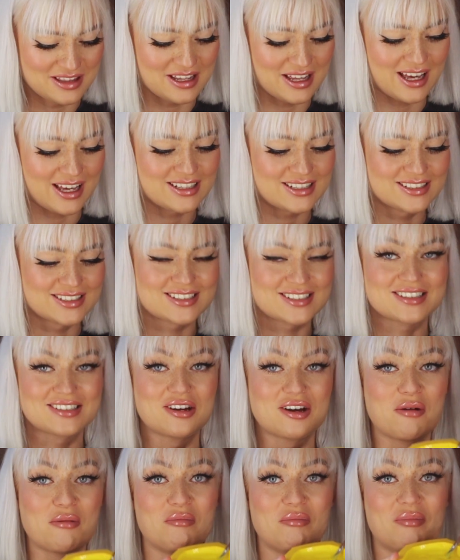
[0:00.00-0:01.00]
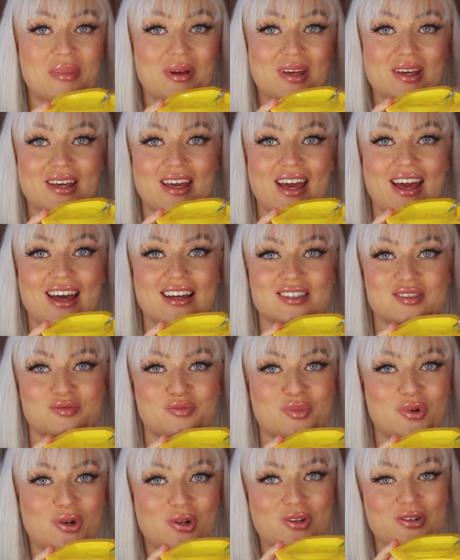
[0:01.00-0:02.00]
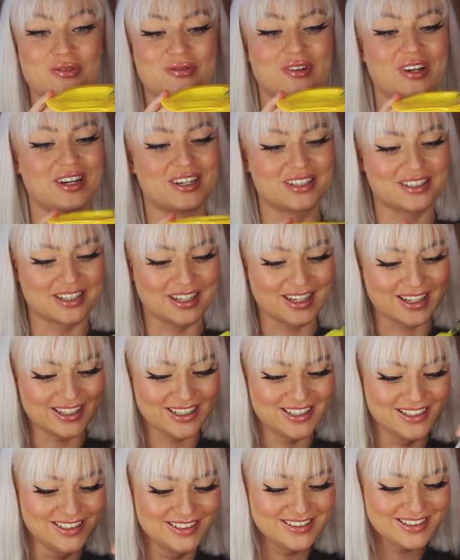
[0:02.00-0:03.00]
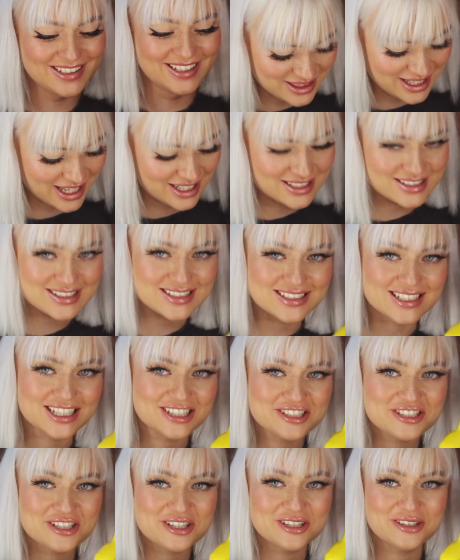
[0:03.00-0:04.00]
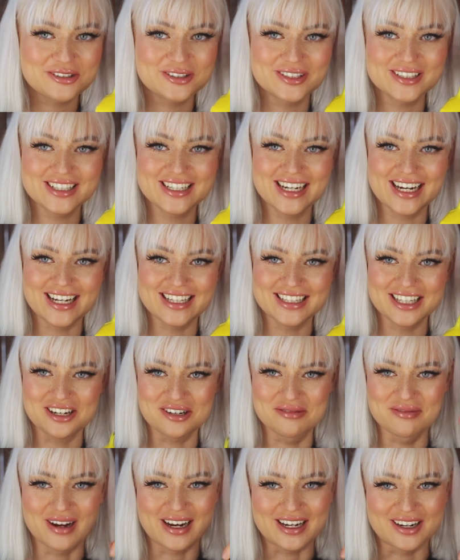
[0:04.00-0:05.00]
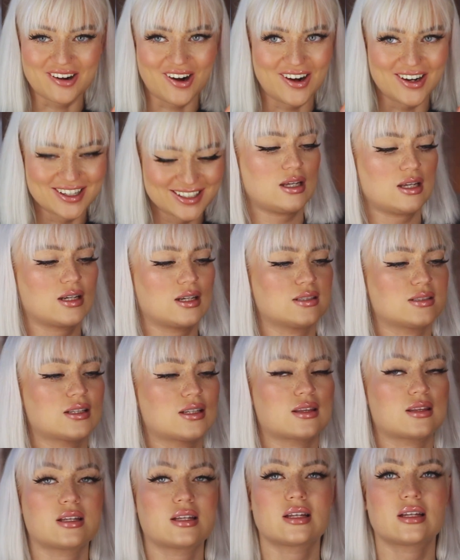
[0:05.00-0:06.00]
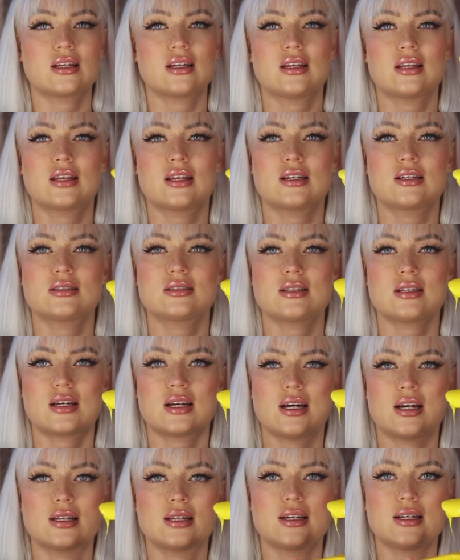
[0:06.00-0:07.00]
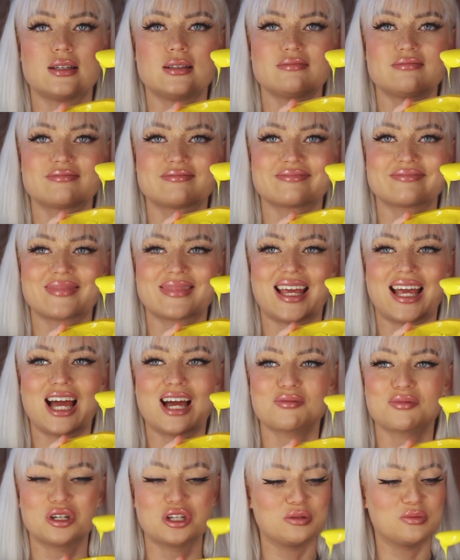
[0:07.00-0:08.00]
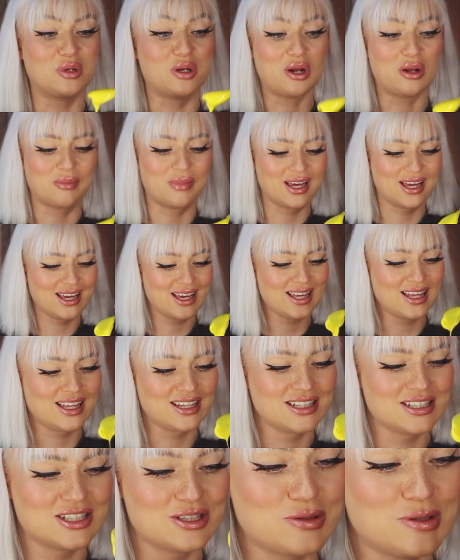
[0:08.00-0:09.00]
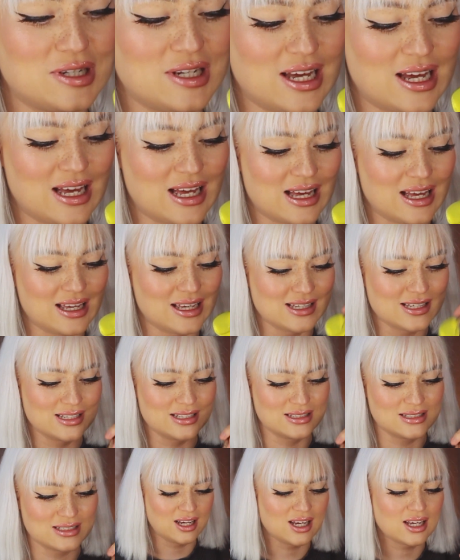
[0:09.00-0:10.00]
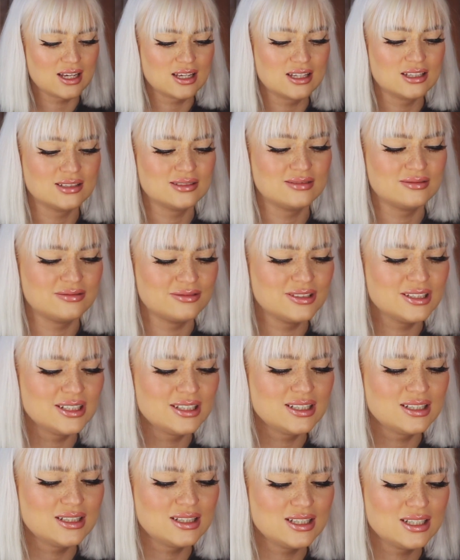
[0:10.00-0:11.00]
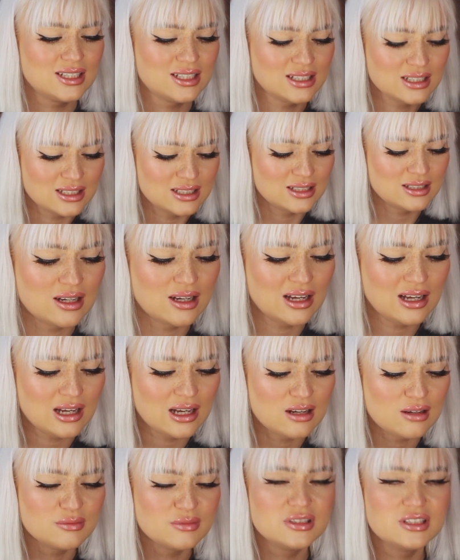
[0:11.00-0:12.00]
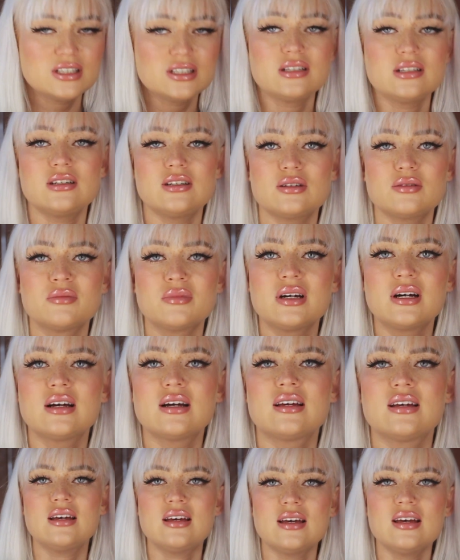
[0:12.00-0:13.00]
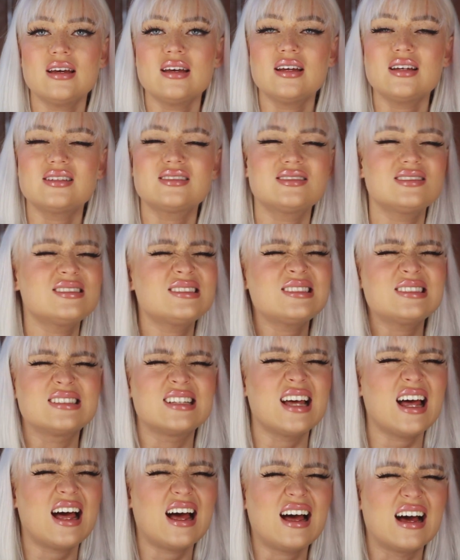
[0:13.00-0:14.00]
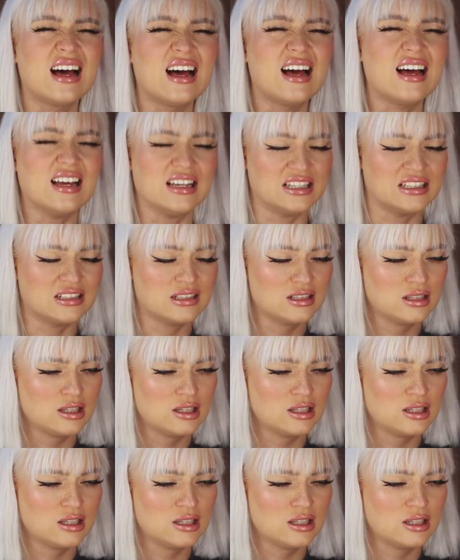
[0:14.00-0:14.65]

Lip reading: That is a big ass bowl of hair dye. That is such a cool color. Oh my god. Hey guys, I think that is the color I'm gonna put on my head tonight. I can feel it coming on my head tonight.